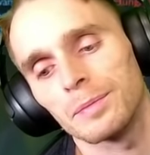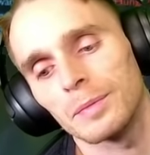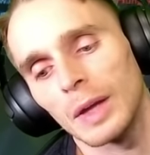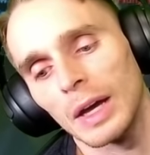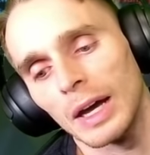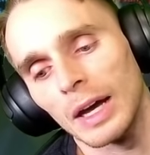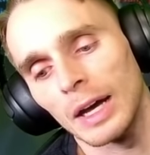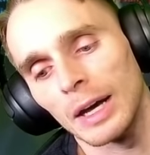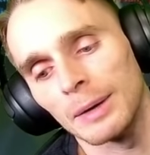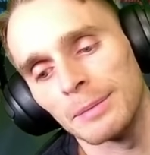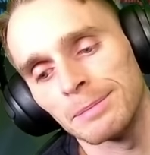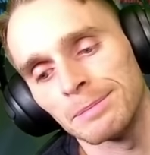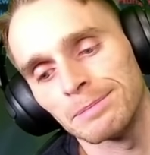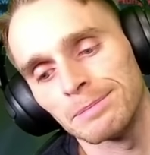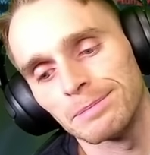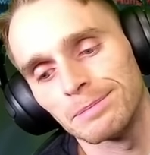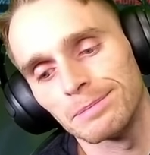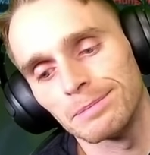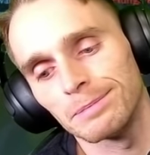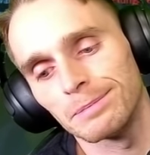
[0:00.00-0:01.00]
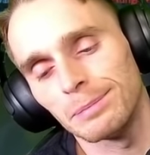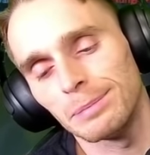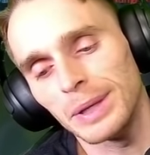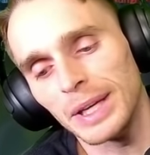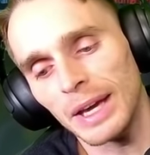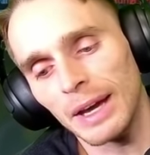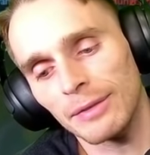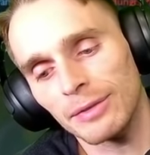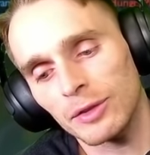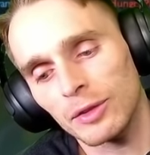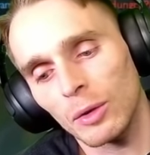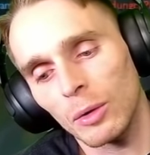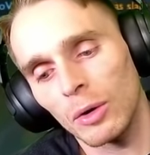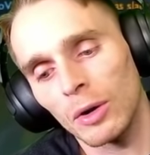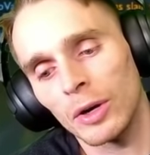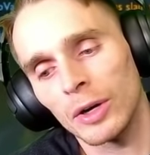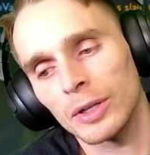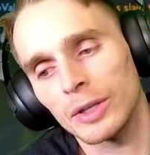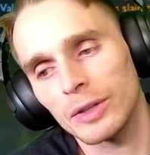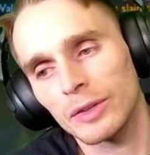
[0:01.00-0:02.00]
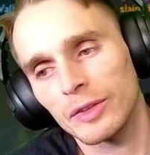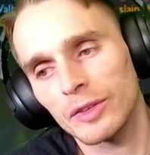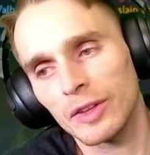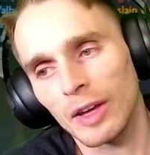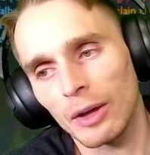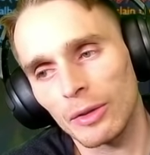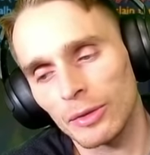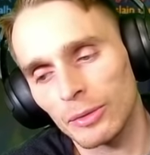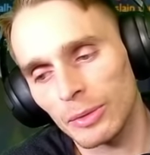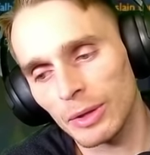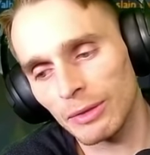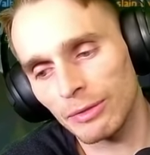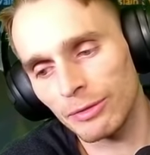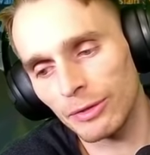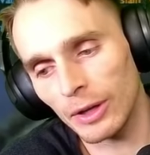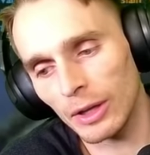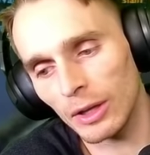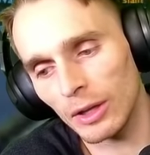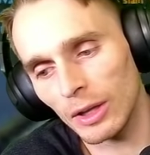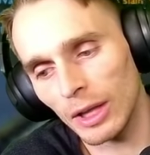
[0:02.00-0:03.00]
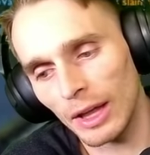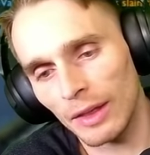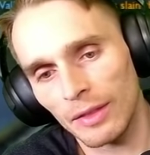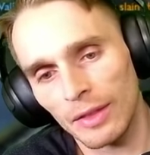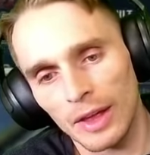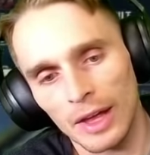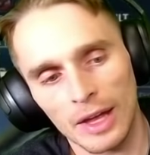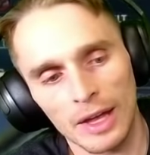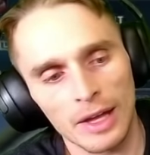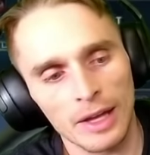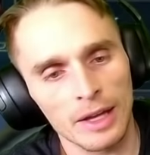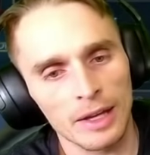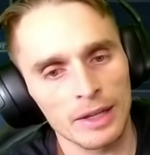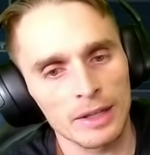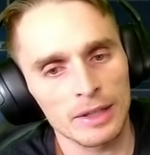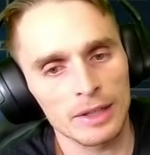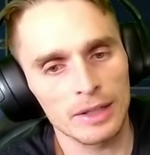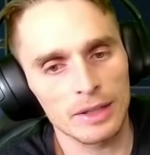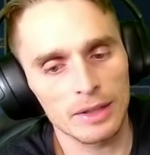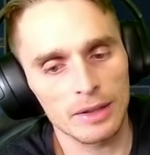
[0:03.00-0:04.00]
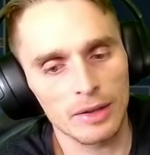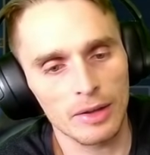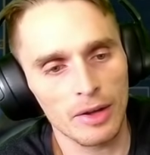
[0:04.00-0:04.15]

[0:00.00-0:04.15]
BF sword, sell the refill, and then